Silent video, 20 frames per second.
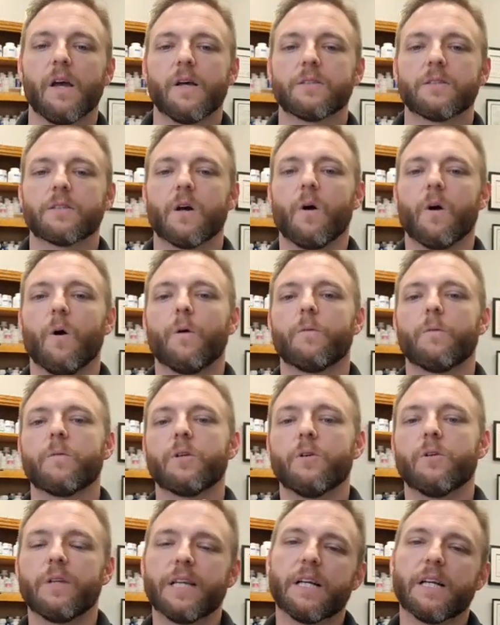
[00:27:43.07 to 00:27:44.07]
So
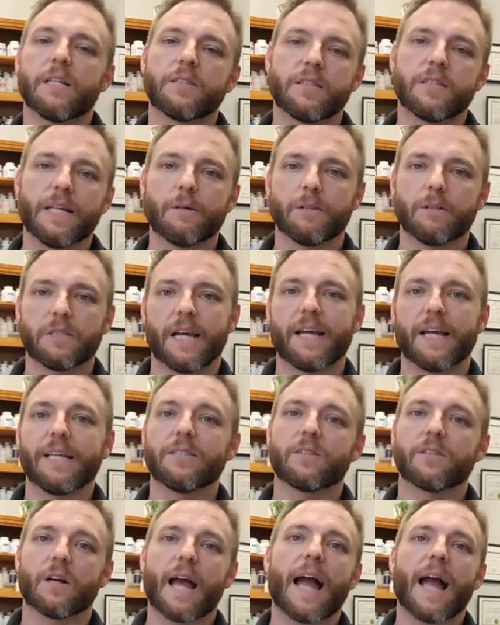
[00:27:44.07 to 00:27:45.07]
you need to distinguish that.
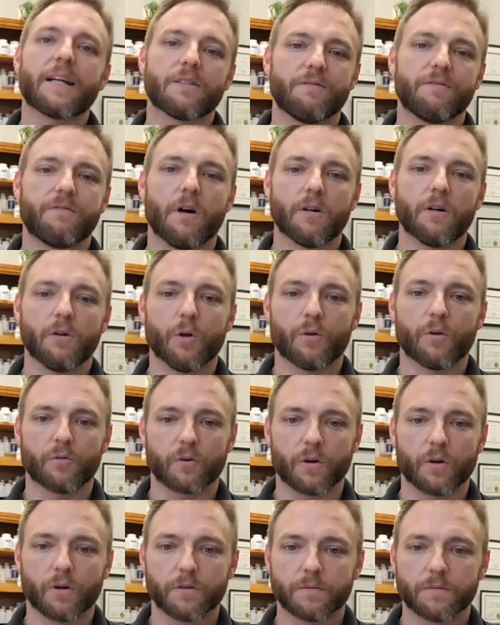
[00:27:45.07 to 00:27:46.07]
Is there active fungal
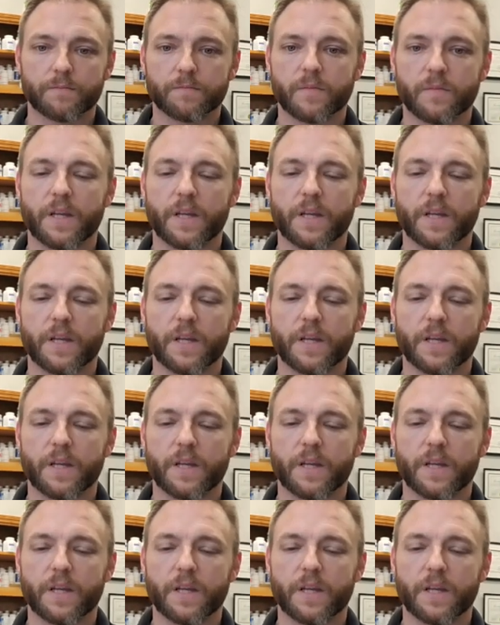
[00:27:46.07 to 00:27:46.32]
overgrowth?